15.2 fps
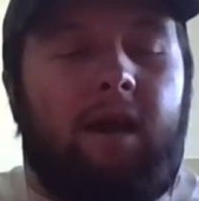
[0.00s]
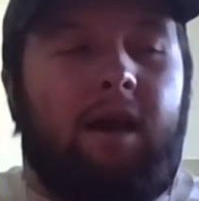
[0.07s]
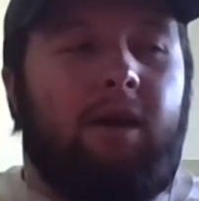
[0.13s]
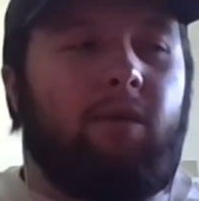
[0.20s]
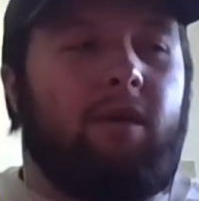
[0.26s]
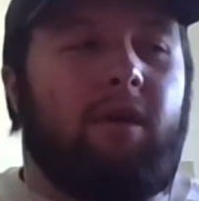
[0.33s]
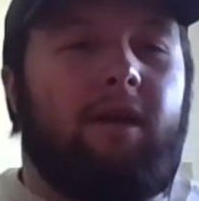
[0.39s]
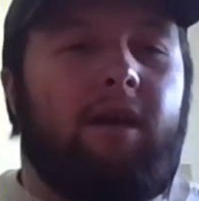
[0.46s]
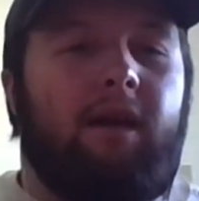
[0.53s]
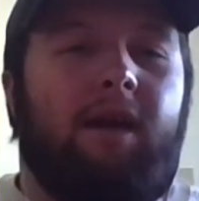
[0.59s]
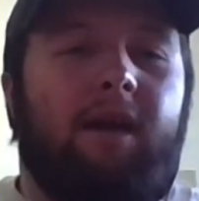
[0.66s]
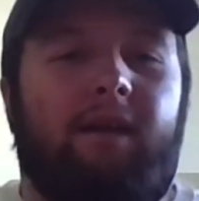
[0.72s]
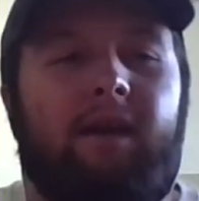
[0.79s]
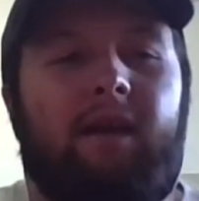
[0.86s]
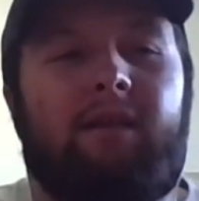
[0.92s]
I work
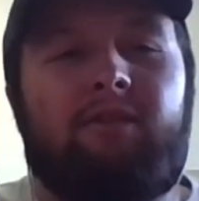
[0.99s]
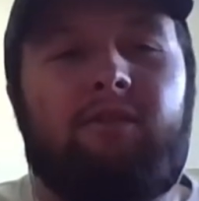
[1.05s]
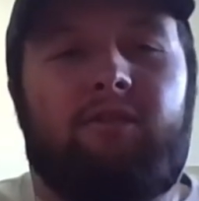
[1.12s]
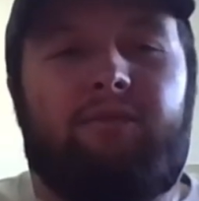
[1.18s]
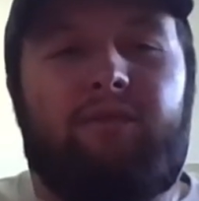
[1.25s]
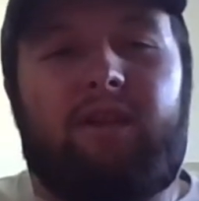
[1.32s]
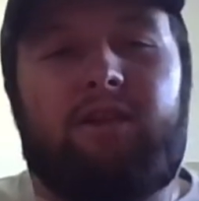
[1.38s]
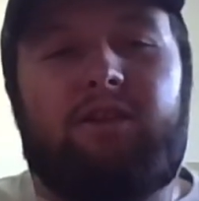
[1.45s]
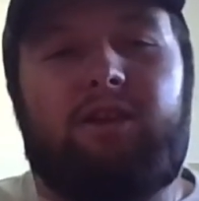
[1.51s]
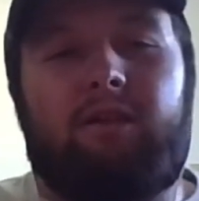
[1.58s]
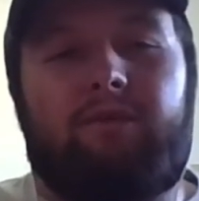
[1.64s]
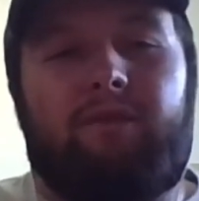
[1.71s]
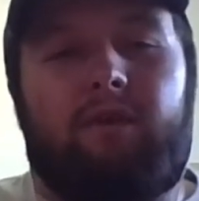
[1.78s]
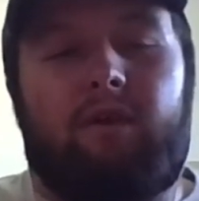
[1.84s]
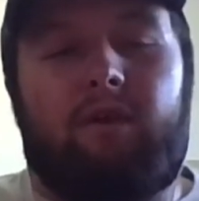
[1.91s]
on Neitzel's Village
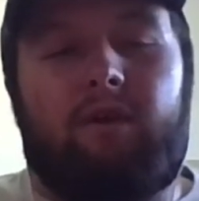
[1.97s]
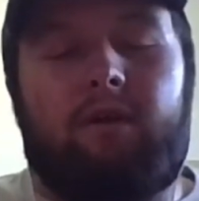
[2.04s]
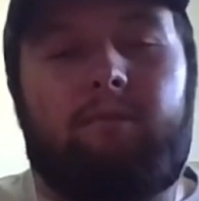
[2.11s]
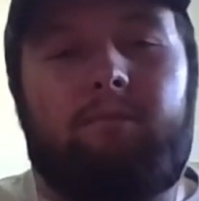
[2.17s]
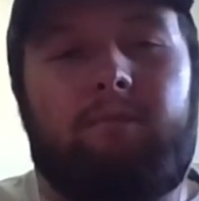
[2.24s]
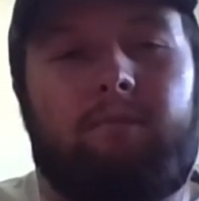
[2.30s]
Elk Farm.